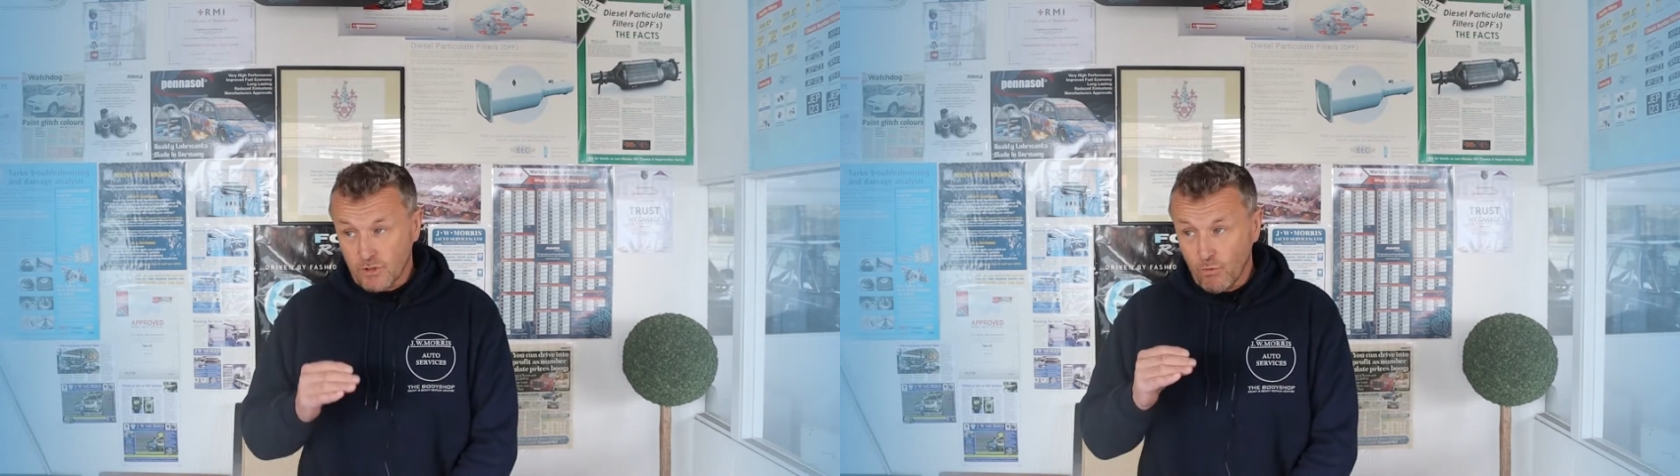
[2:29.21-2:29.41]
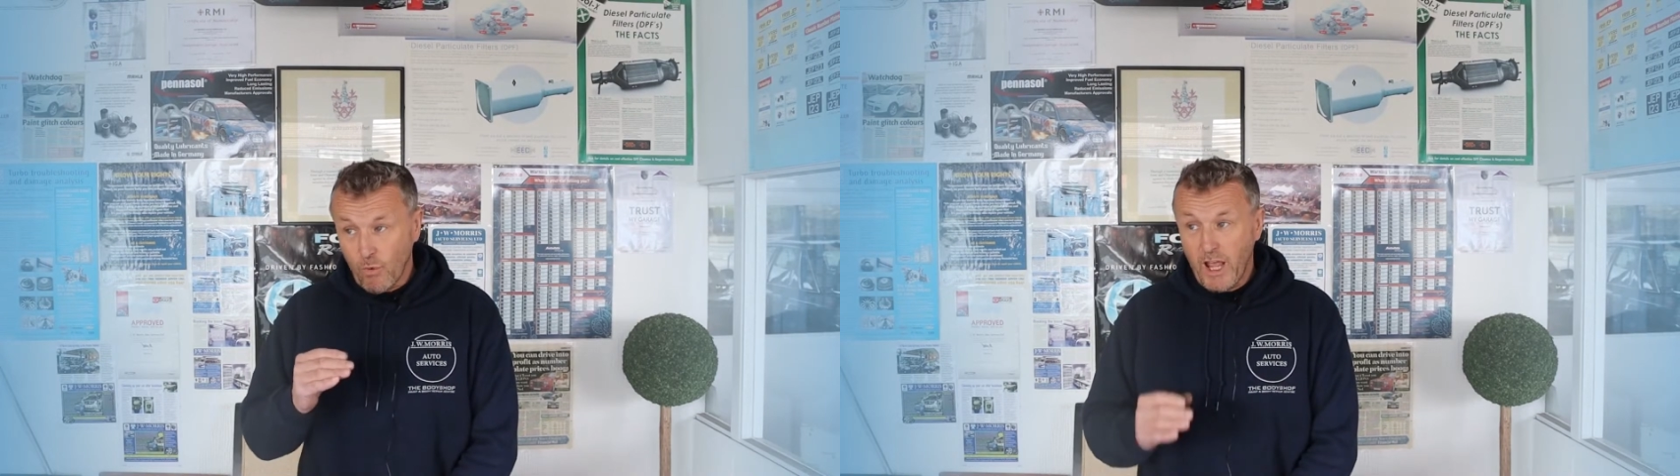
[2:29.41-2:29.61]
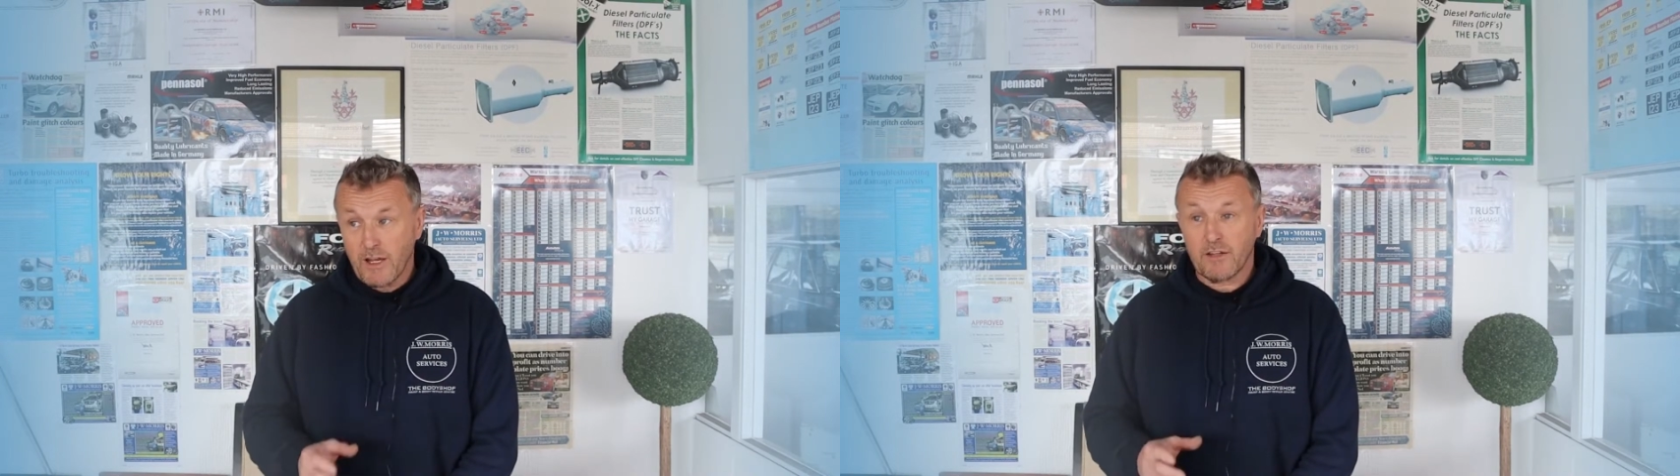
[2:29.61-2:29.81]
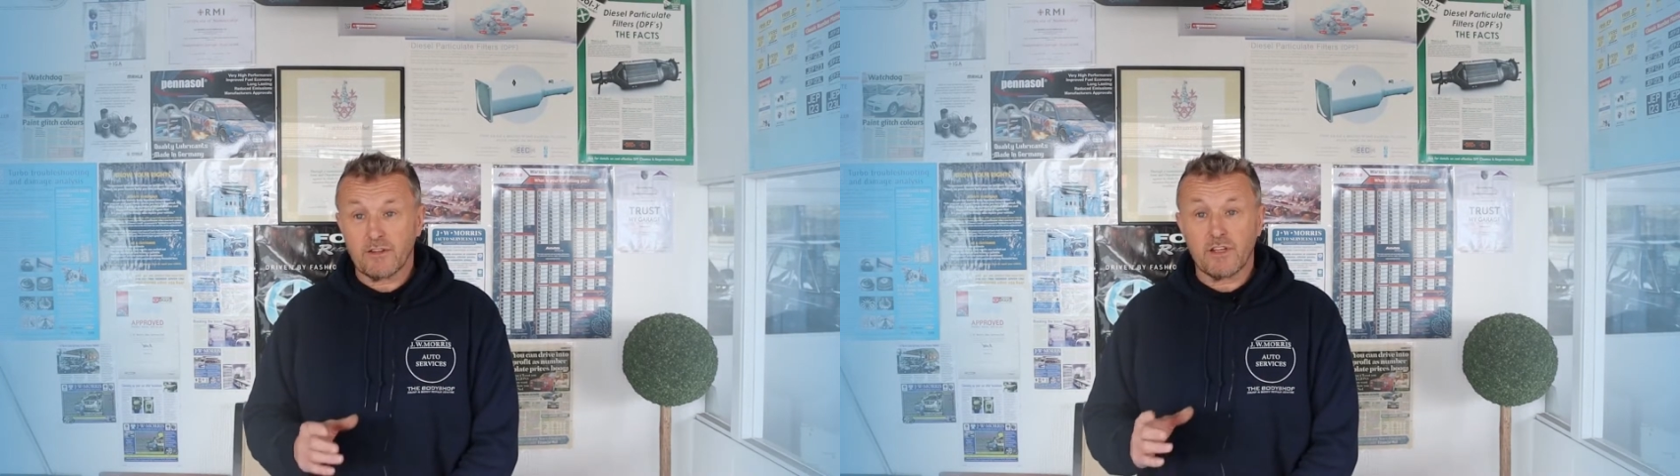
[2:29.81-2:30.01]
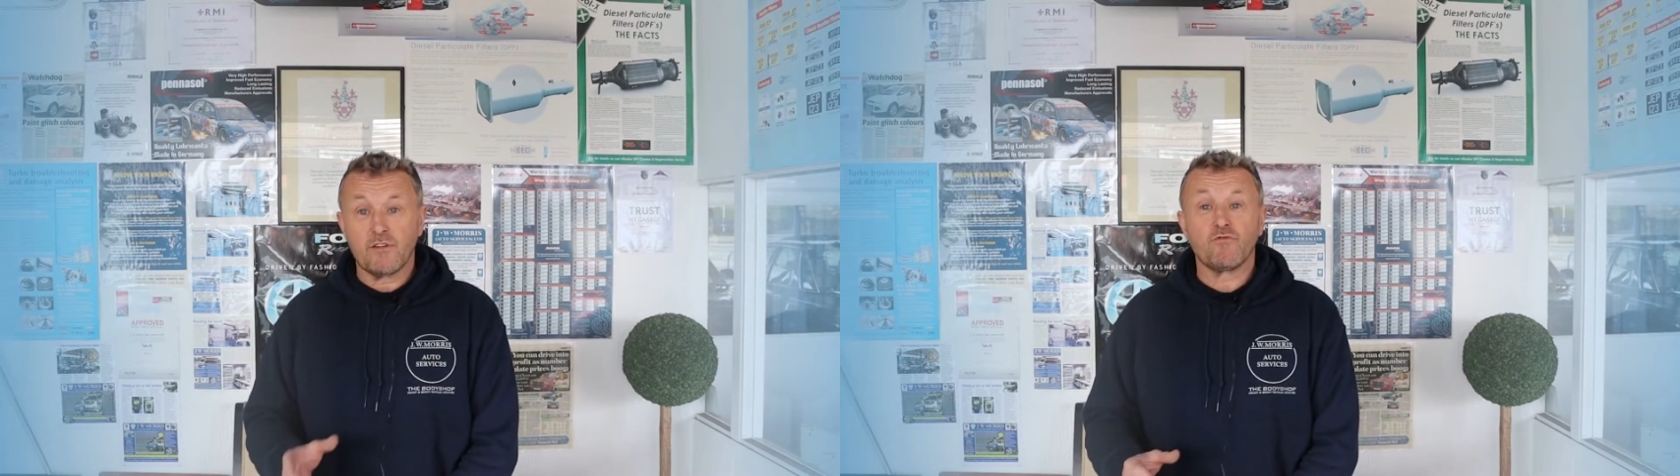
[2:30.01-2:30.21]
to when
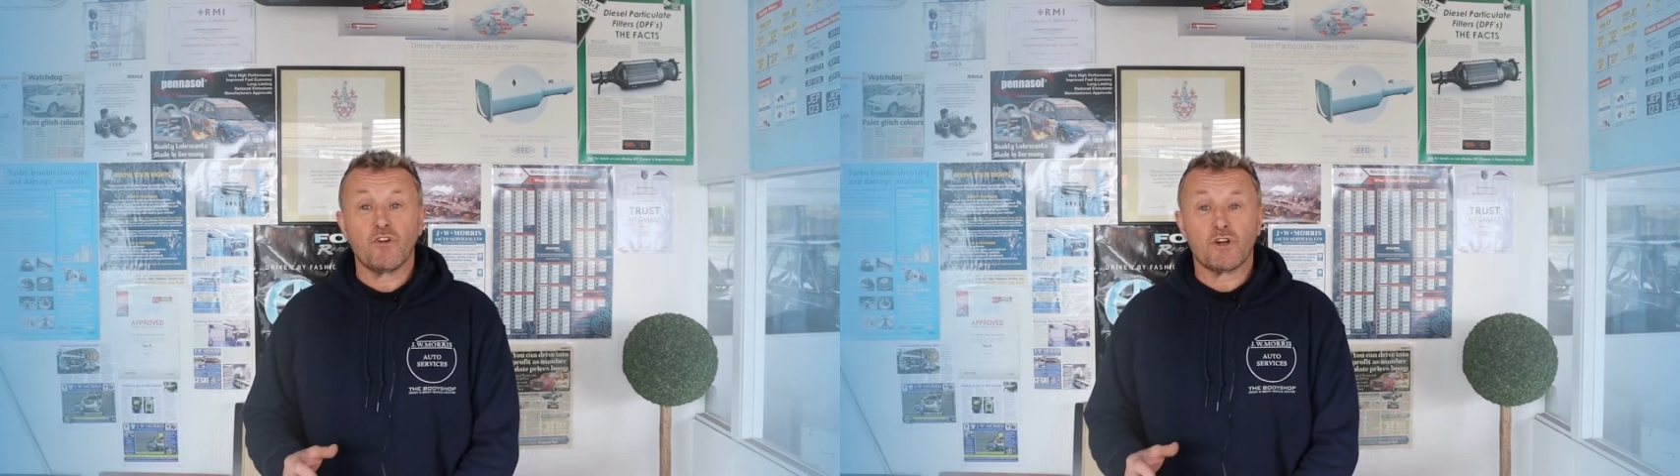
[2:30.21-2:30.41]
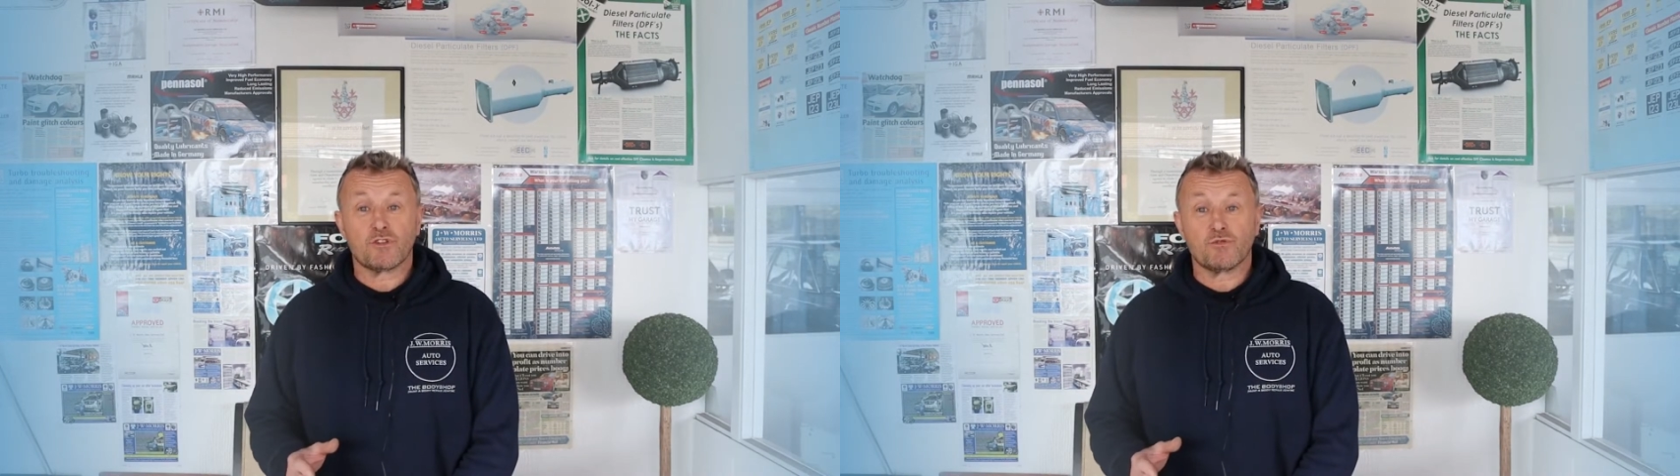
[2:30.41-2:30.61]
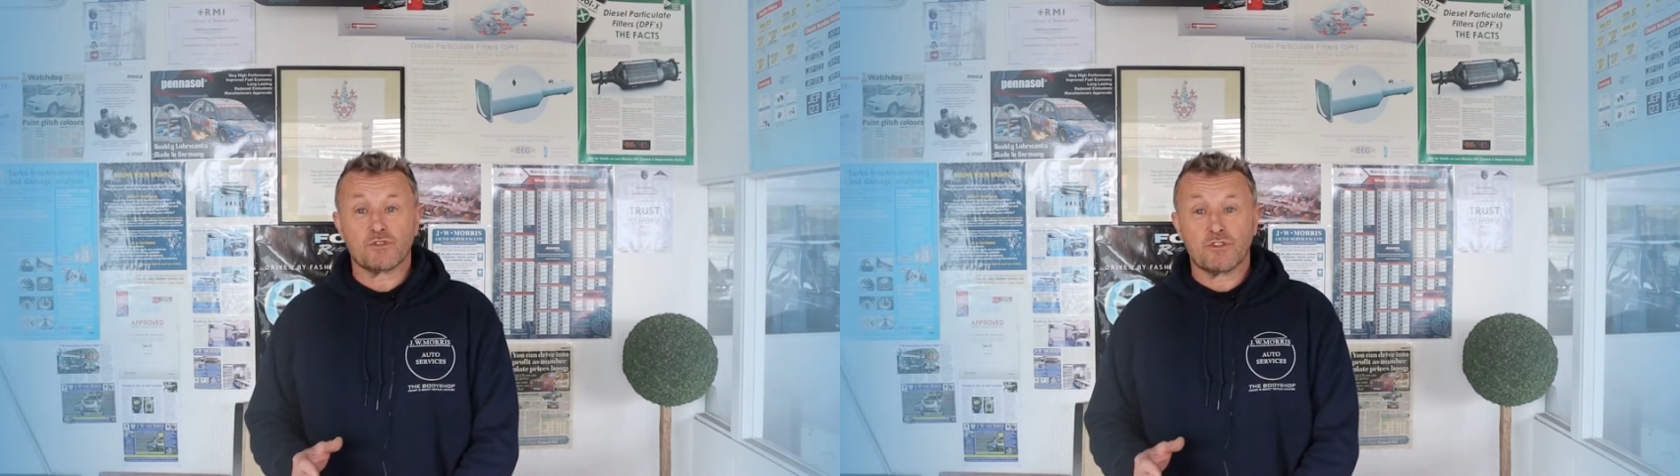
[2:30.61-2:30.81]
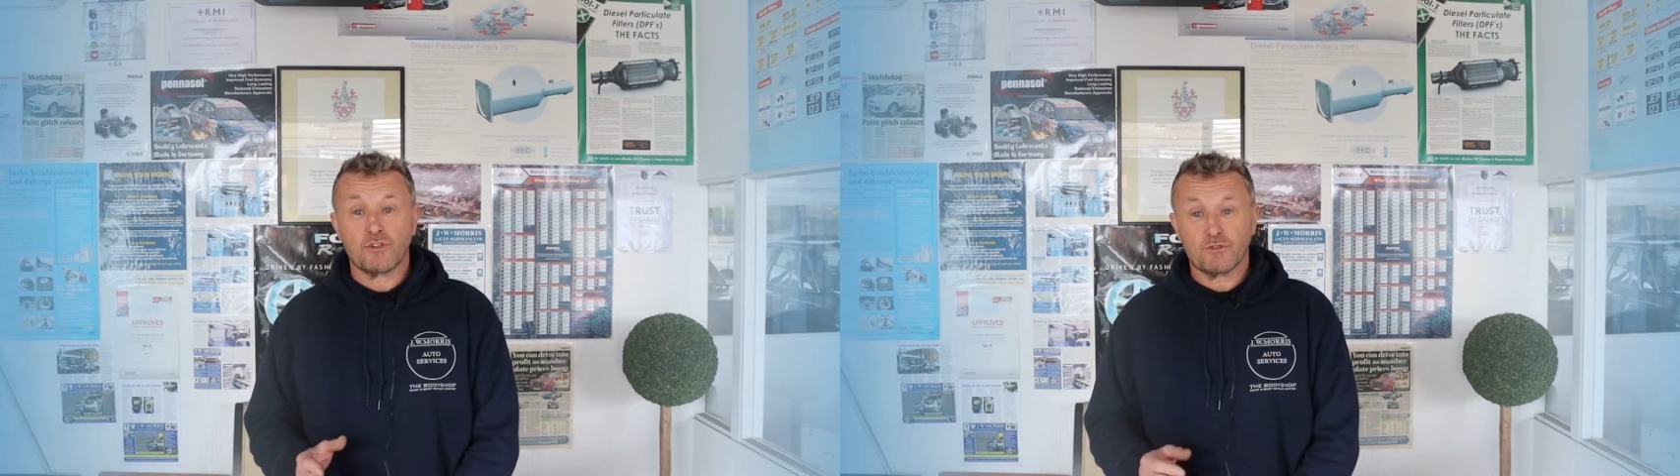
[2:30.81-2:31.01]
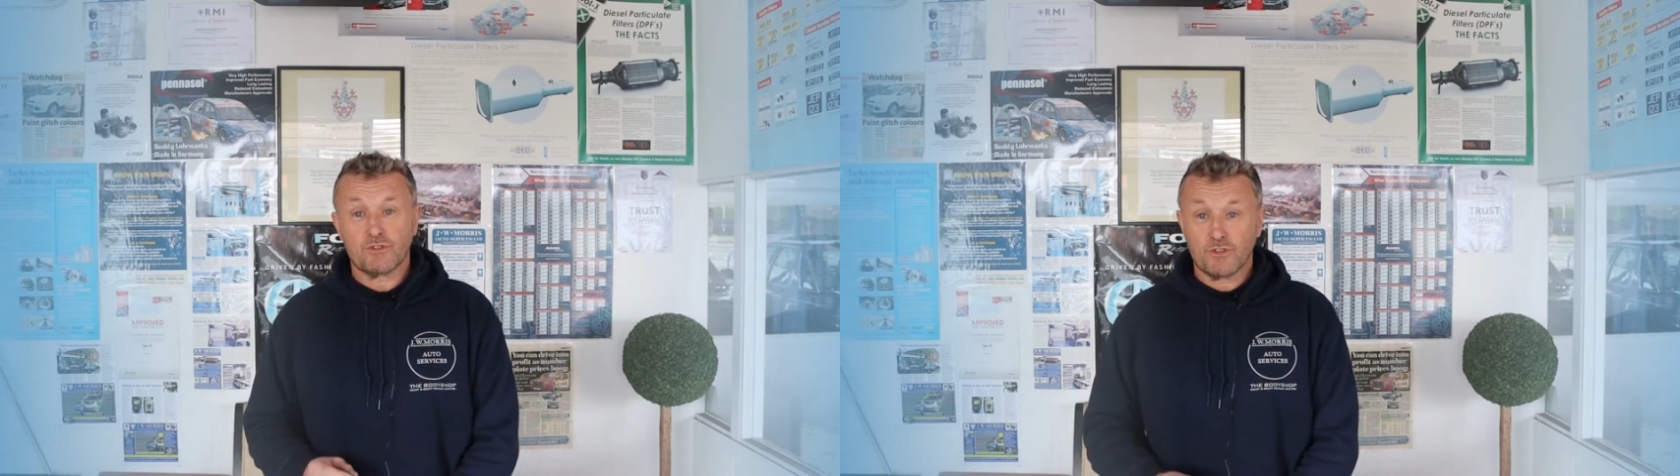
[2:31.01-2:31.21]
the invoice was
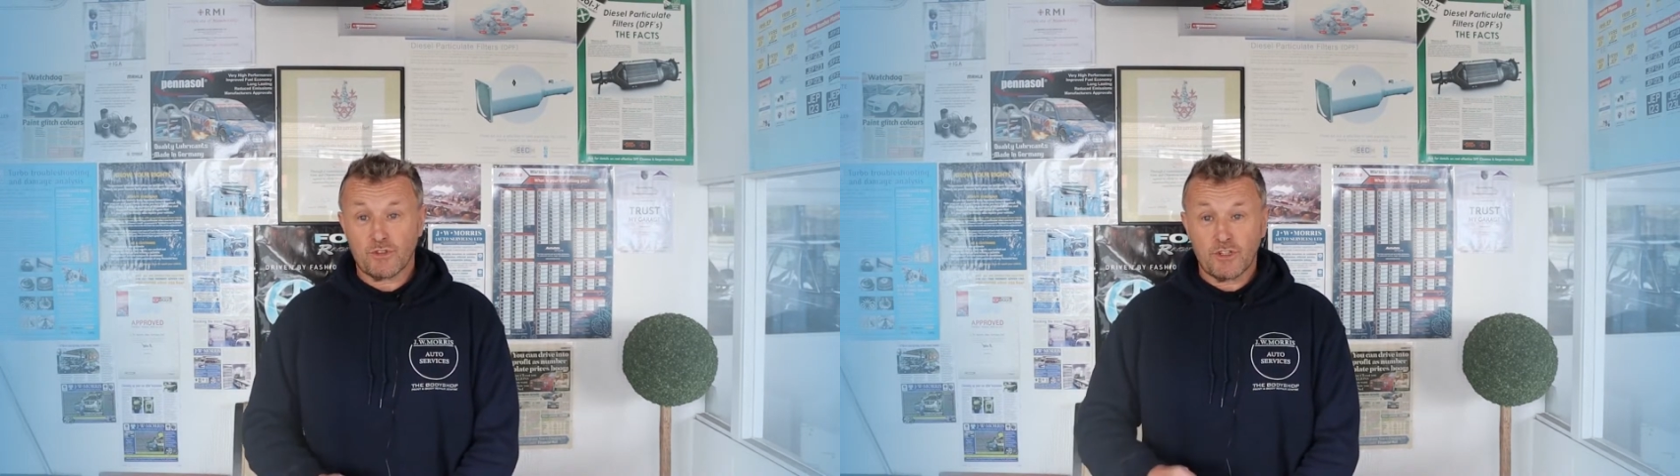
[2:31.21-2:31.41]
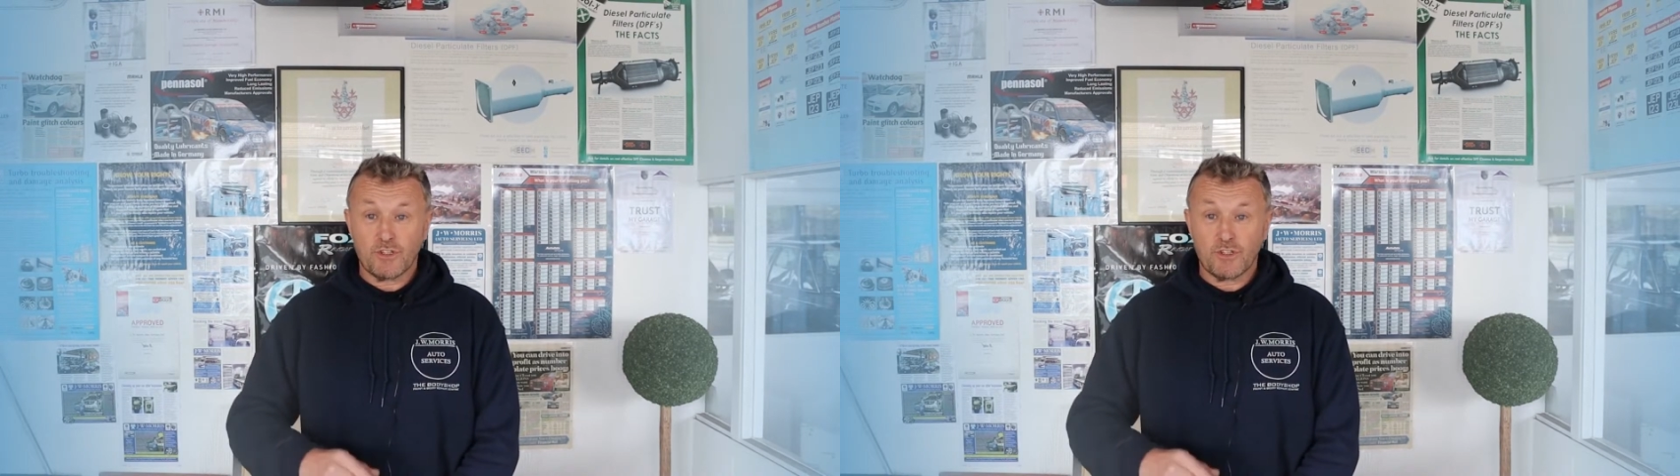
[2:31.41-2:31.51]
done so that